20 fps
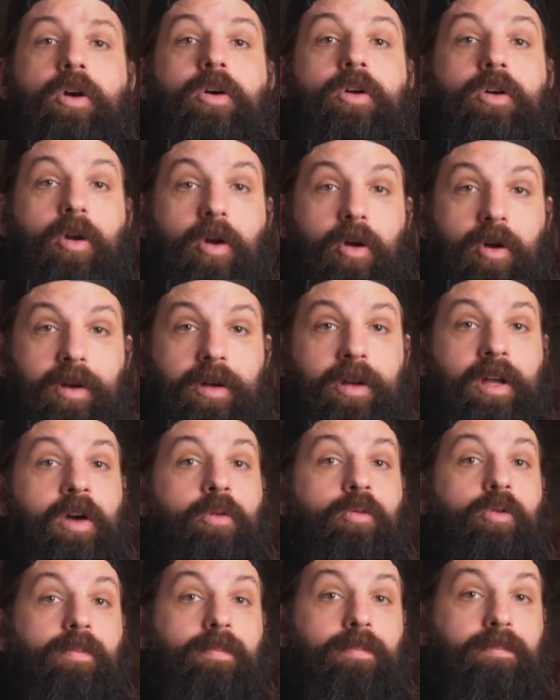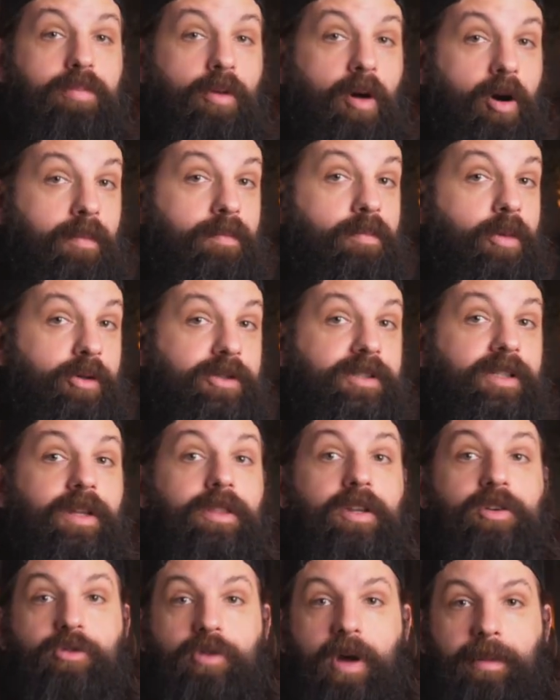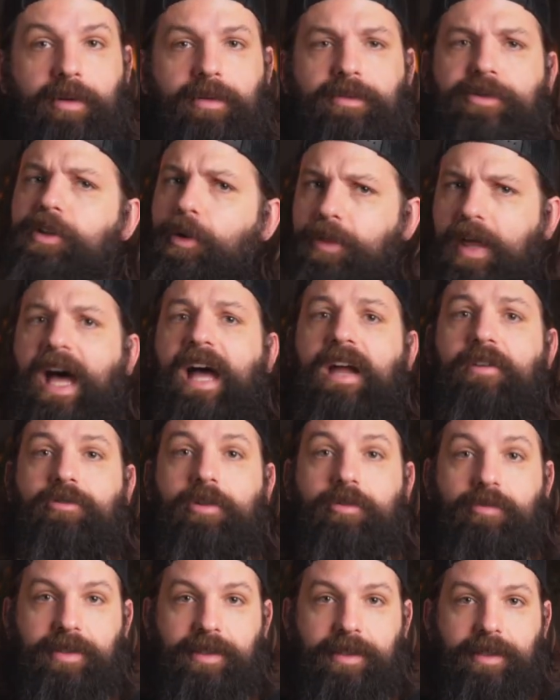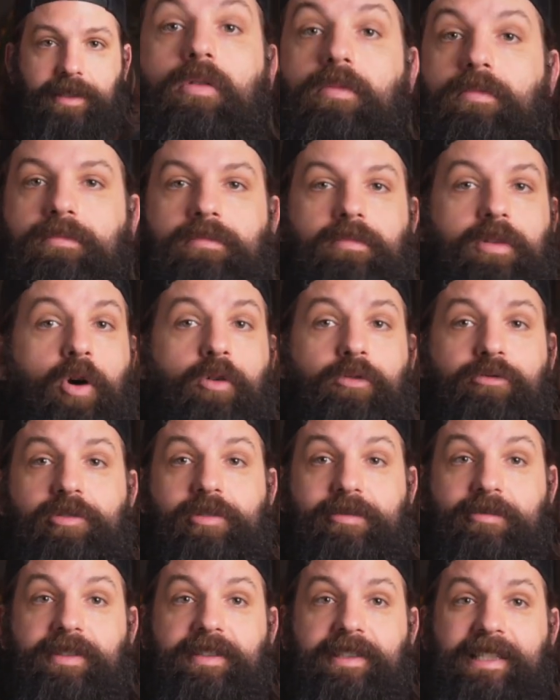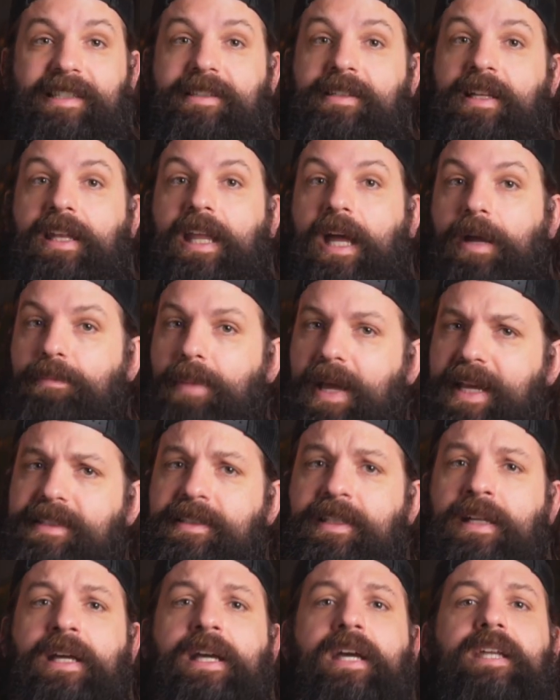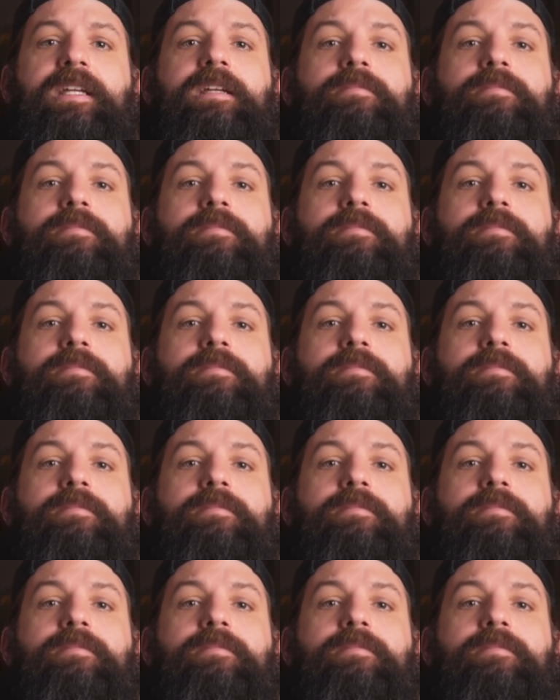curtain will block mostly the treble, so the high frequencies. Low frequencies, like bass, need